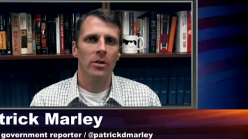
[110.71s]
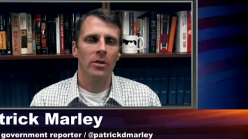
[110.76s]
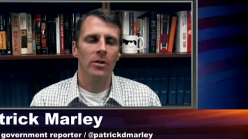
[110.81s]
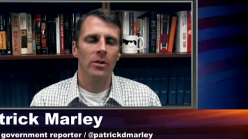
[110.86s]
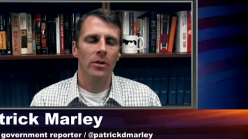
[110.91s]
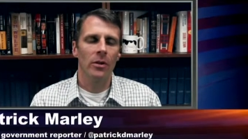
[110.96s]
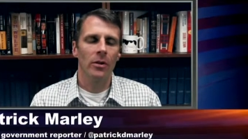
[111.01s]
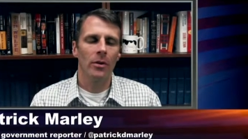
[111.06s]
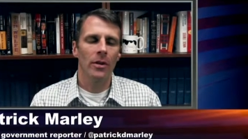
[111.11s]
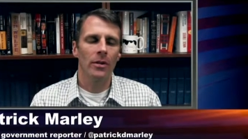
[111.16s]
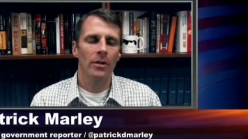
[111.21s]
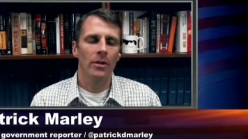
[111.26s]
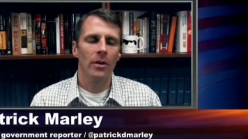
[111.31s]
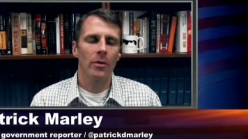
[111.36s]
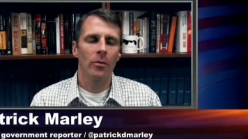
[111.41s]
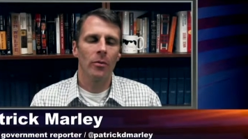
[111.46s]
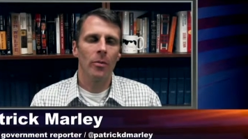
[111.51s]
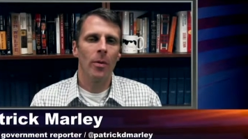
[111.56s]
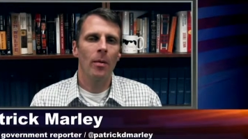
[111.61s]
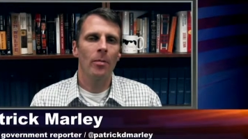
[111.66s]
you know,
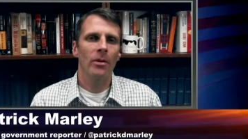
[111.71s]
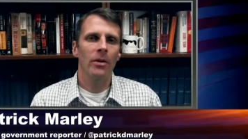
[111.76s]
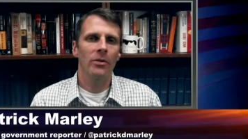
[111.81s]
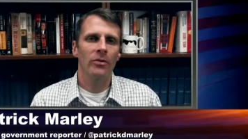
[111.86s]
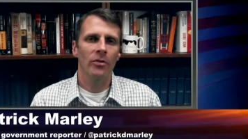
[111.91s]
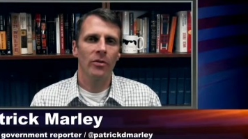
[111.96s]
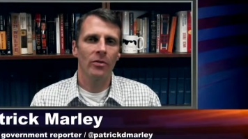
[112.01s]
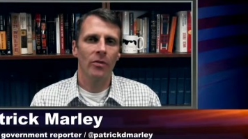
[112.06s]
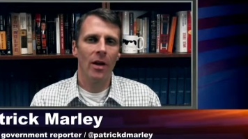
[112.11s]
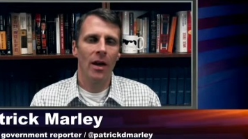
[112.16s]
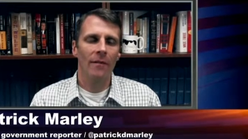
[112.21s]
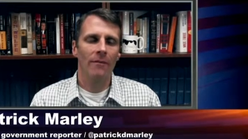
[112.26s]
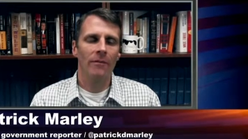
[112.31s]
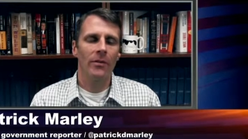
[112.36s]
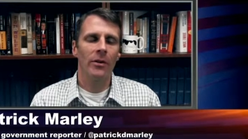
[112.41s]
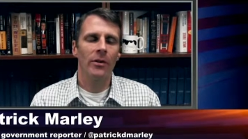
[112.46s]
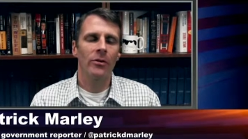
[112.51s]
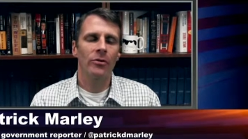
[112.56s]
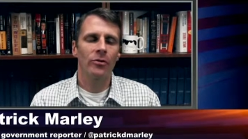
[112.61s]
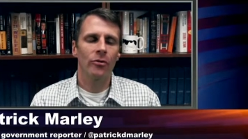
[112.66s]
Republicans
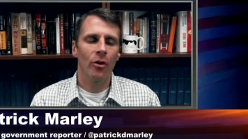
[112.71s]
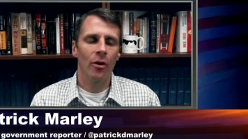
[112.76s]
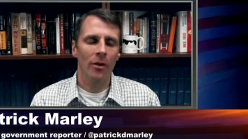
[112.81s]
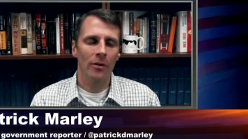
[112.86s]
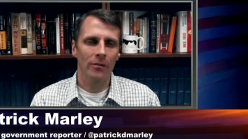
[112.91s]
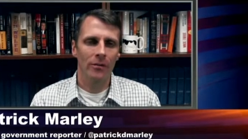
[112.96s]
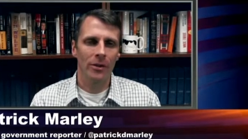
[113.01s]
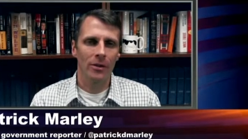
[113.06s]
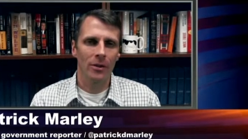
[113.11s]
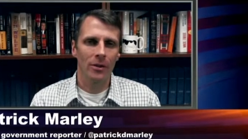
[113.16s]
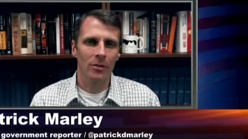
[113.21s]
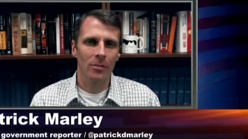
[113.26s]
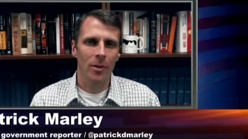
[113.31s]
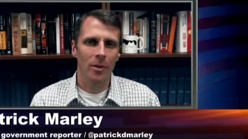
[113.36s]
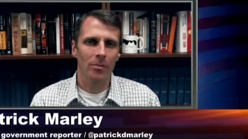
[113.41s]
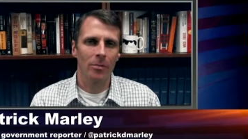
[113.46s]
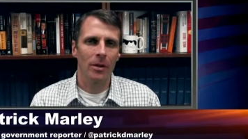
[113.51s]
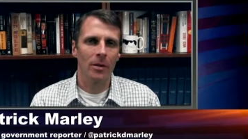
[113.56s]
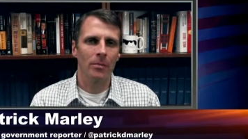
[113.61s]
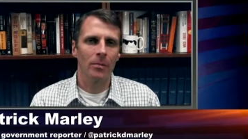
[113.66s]
have very strong feelings
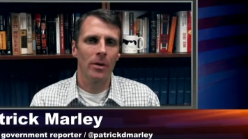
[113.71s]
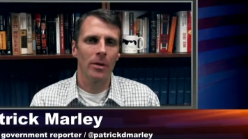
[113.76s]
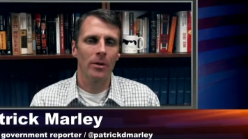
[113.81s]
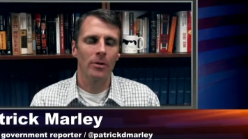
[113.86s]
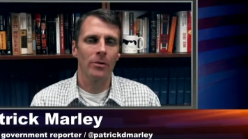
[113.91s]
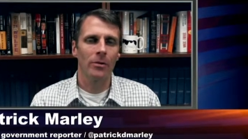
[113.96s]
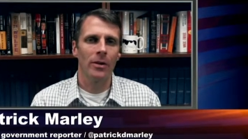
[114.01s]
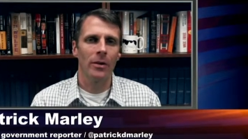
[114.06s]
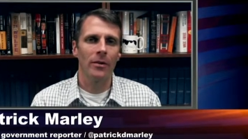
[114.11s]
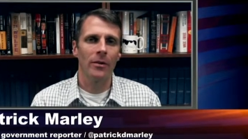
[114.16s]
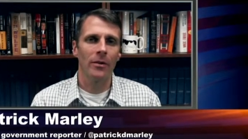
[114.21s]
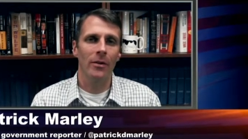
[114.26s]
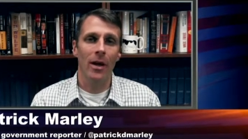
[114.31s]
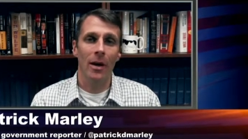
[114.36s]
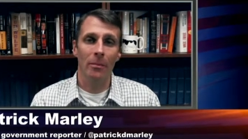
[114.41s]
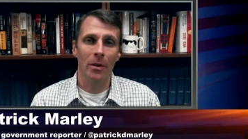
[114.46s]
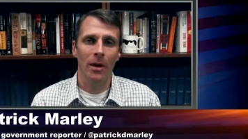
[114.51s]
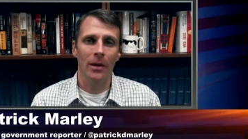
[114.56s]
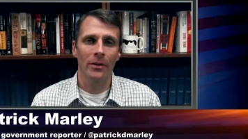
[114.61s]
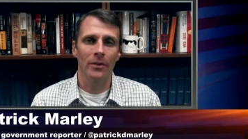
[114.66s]
about Planned Parenthood, and they're
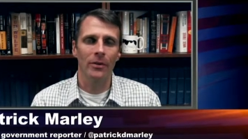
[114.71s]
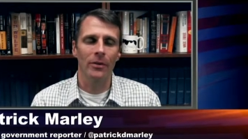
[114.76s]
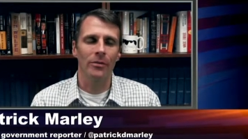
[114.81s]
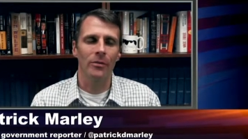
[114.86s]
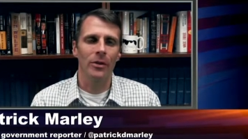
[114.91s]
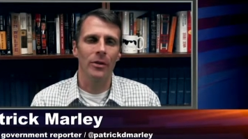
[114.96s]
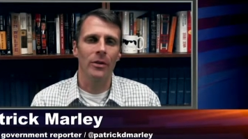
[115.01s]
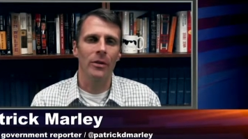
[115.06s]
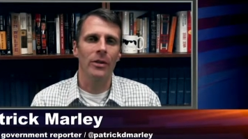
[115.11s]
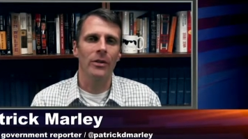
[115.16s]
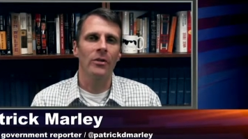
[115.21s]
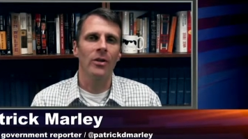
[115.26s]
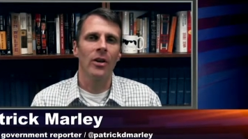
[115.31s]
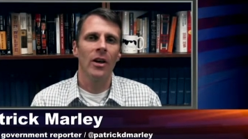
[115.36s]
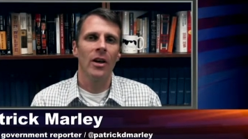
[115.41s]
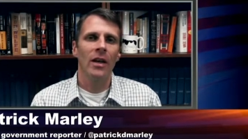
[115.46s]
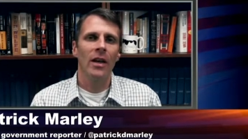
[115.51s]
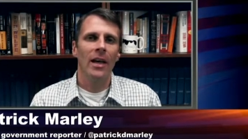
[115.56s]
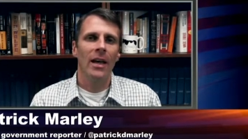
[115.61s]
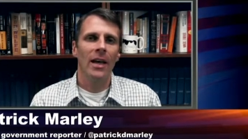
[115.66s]
not positive
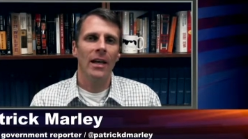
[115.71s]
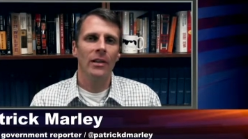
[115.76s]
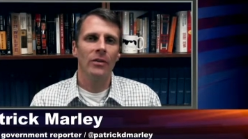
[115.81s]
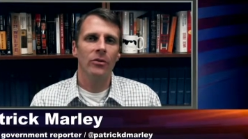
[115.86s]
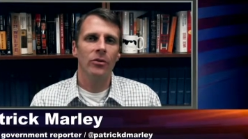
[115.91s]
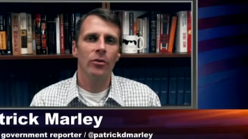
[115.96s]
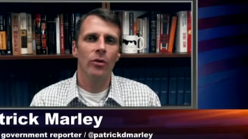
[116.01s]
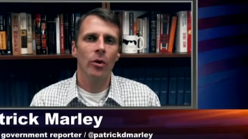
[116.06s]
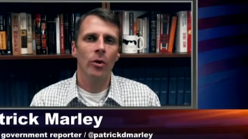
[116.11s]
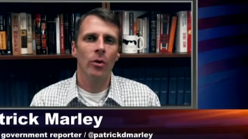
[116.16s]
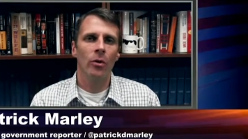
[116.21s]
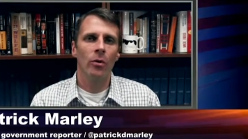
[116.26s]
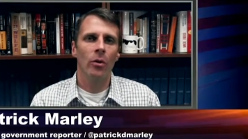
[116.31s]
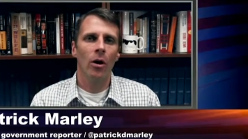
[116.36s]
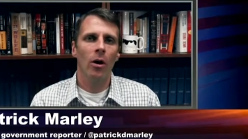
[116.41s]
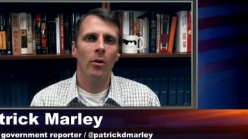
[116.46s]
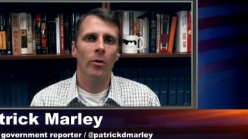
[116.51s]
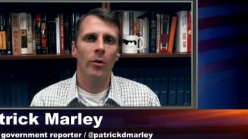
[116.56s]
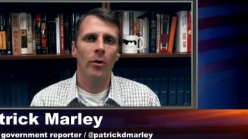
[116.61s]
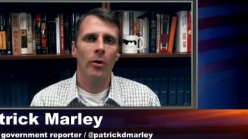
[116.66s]
feelings. And
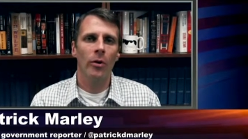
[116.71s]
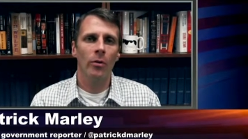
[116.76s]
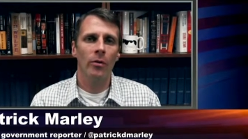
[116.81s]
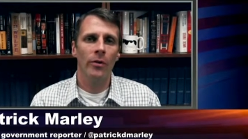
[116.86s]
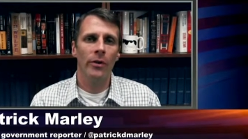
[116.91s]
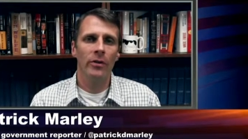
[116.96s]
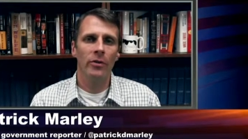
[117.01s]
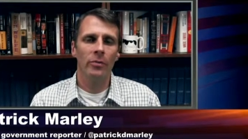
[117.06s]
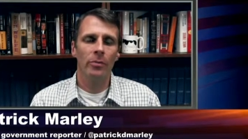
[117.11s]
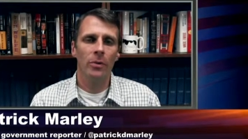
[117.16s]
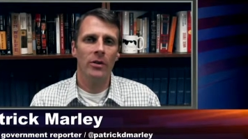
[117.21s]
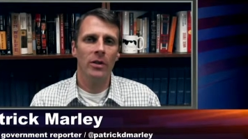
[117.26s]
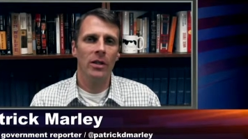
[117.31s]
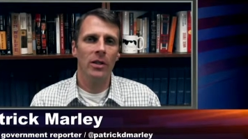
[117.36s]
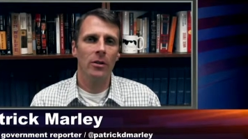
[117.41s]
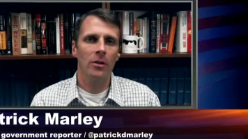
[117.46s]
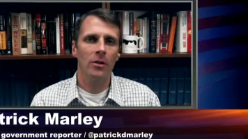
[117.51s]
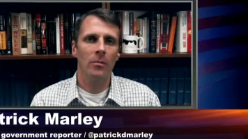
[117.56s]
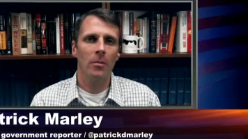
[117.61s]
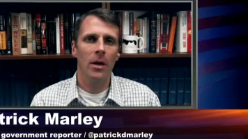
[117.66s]
so, although this
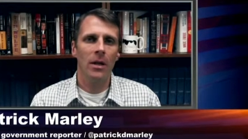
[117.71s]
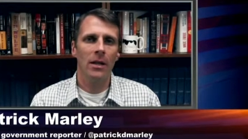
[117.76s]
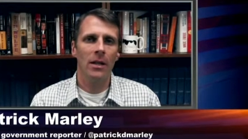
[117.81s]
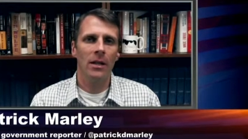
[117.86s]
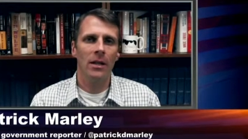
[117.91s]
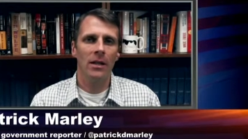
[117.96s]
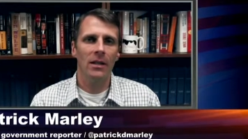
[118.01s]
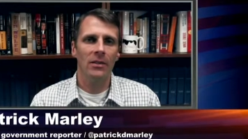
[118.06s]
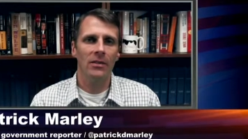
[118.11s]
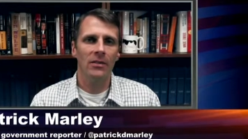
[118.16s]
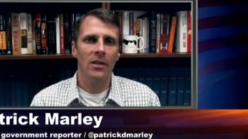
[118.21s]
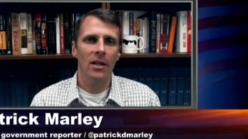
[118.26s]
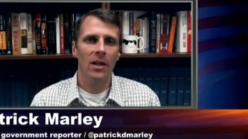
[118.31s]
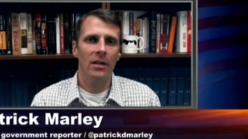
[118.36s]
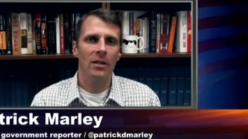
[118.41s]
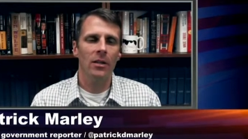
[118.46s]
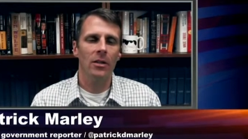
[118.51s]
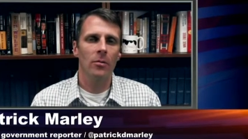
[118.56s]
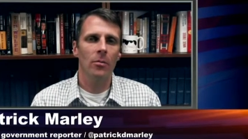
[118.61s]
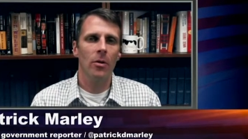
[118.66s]
particular money is
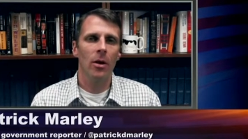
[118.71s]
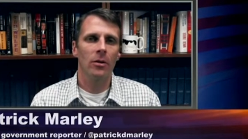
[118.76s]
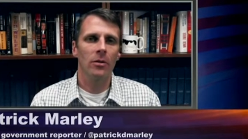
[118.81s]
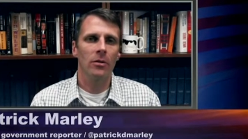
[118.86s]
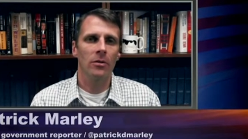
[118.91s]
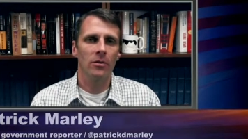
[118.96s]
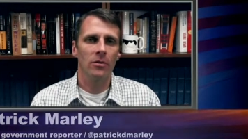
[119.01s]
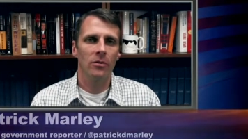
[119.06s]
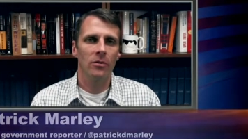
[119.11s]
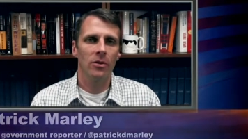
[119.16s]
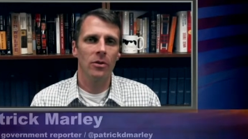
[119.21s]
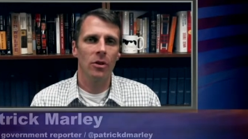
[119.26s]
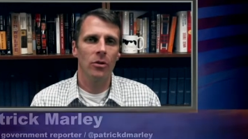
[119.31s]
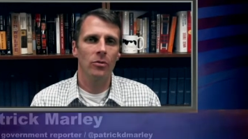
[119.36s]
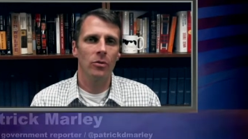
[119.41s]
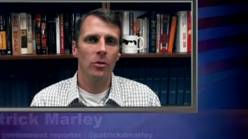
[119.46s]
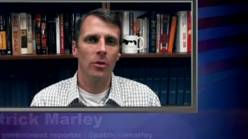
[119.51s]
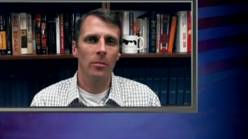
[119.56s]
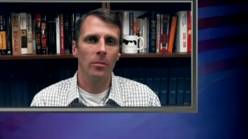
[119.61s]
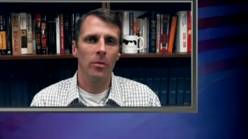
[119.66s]
not earmarked to
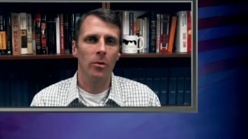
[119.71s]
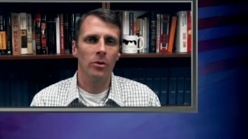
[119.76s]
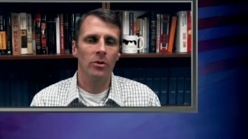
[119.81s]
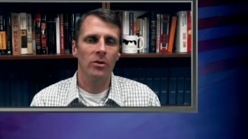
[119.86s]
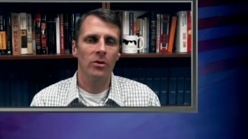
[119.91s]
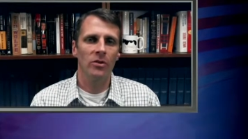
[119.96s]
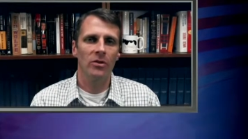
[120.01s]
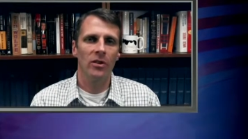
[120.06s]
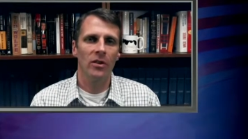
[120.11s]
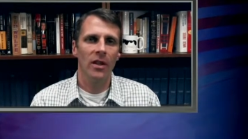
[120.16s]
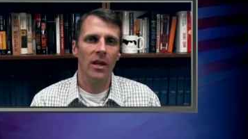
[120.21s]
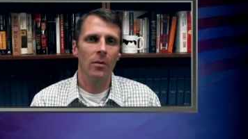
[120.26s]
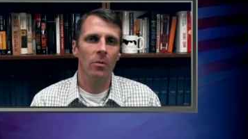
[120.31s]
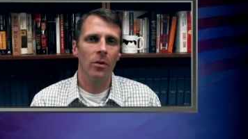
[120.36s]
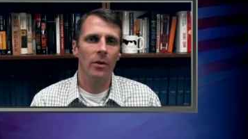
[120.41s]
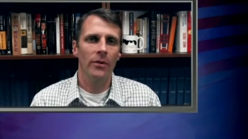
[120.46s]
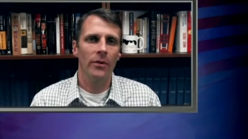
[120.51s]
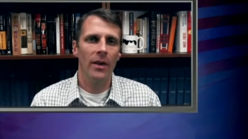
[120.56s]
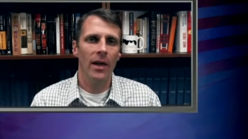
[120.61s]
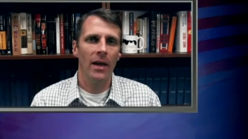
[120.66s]
go toward abortions, they
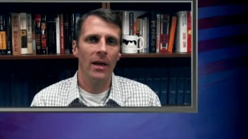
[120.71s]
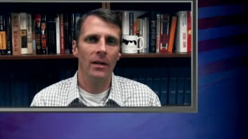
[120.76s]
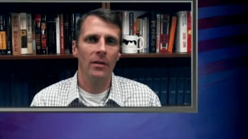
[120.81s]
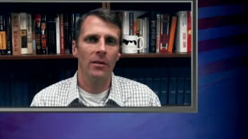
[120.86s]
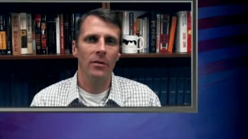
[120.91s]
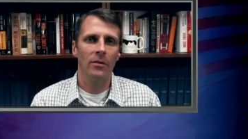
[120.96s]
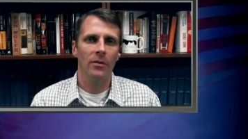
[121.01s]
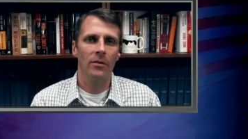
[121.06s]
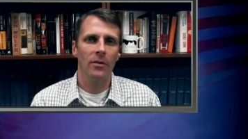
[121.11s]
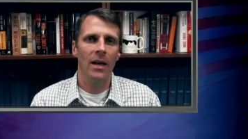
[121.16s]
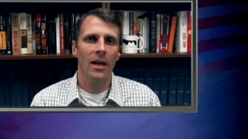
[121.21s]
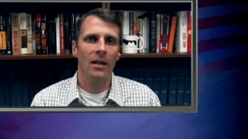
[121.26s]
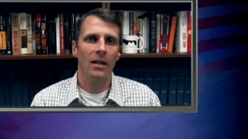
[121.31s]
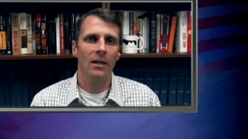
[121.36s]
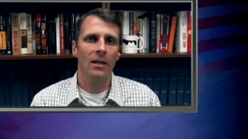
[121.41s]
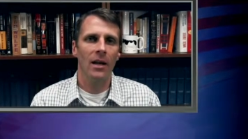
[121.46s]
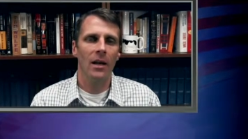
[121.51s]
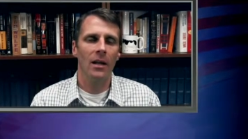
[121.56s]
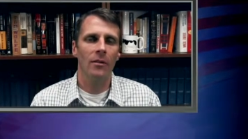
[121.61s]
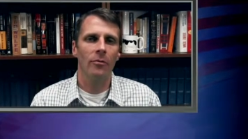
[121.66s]
want to end
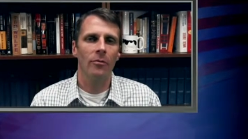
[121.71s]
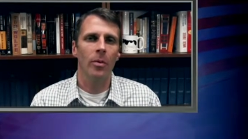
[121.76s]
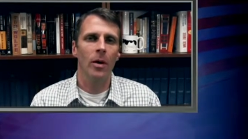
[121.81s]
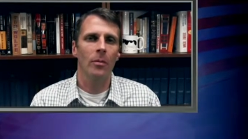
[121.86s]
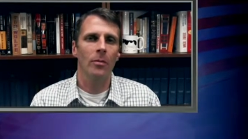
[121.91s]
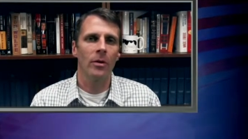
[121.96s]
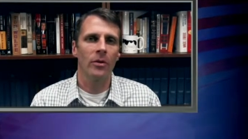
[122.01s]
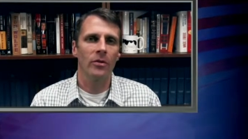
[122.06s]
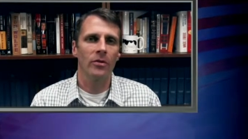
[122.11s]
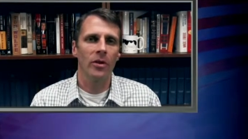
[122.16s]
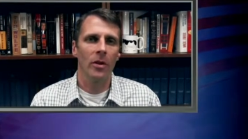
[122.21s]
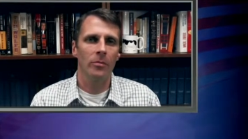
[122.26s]
any kind of public